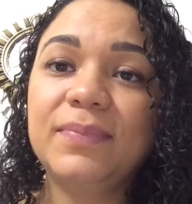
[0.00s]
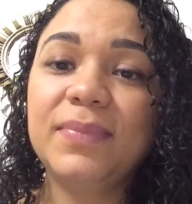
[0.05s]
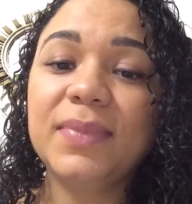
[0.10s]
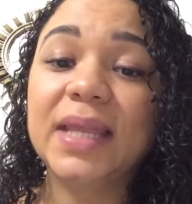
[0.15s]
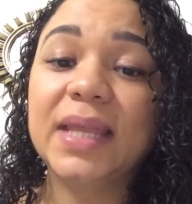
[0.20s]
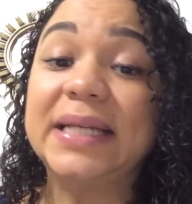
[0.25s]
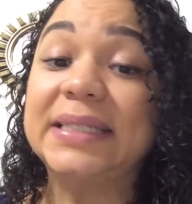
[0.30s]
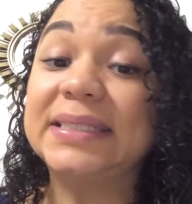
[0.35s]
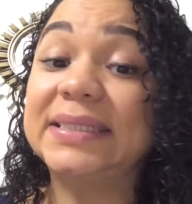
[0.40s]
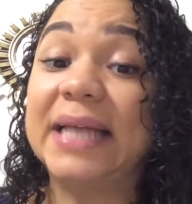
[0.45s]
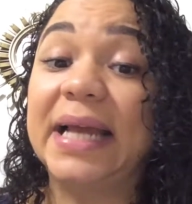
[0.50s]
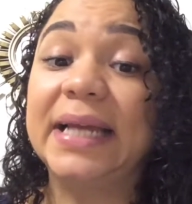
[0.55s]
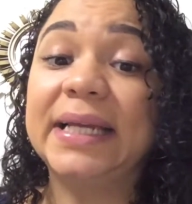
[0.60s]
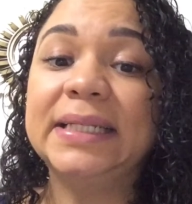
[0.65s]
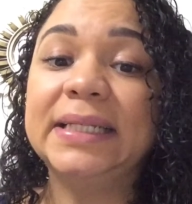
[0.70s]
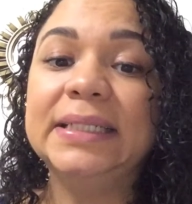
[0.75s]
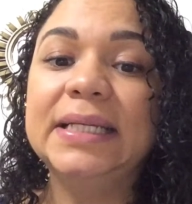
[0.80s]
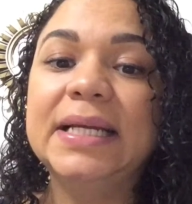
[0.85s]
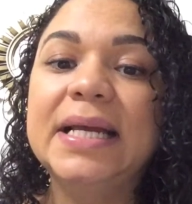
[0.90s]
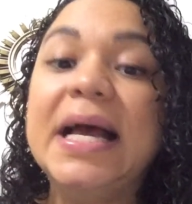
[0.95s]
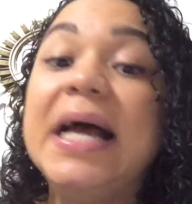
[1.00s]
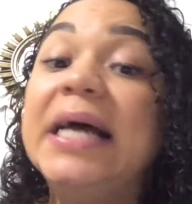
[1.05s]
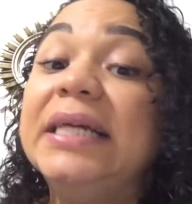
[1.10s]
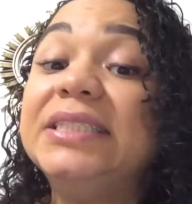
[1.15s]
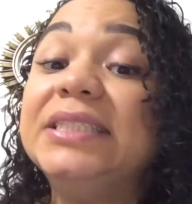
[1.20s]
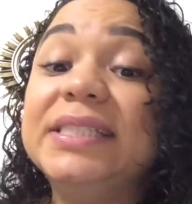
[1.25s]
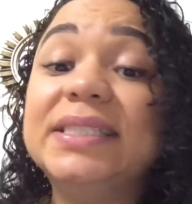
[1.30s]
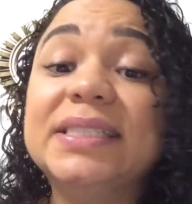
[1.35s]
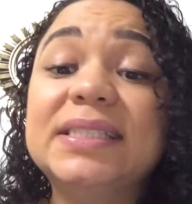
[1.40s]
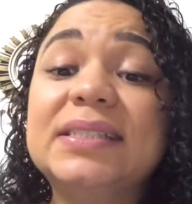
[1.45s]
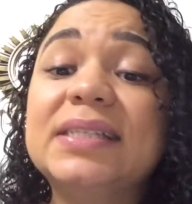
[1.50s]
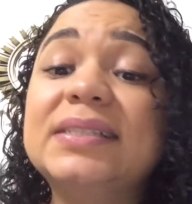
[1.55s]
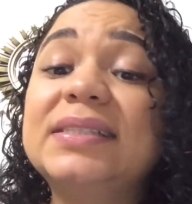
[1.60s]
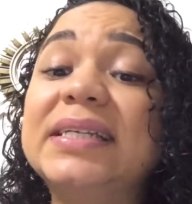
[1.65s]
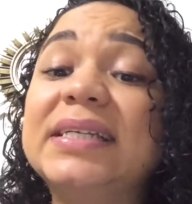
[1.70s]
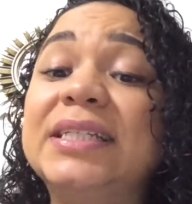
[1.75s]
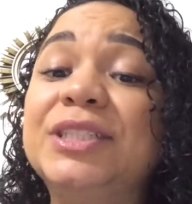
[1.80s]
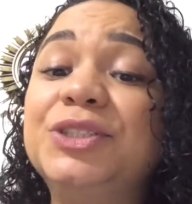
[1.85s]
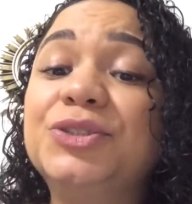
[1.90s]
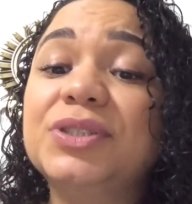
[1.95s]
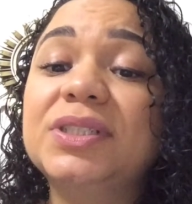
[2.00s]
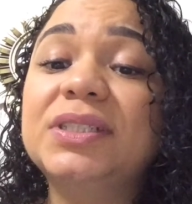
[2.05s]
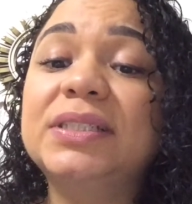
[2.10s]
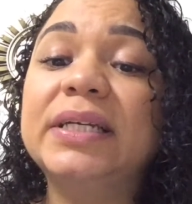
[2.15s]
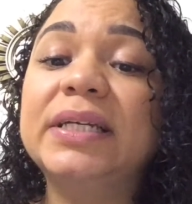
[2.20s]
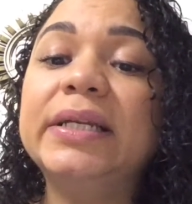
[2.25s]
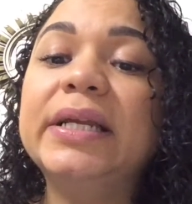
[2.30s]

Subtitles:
Second, Jesus is interested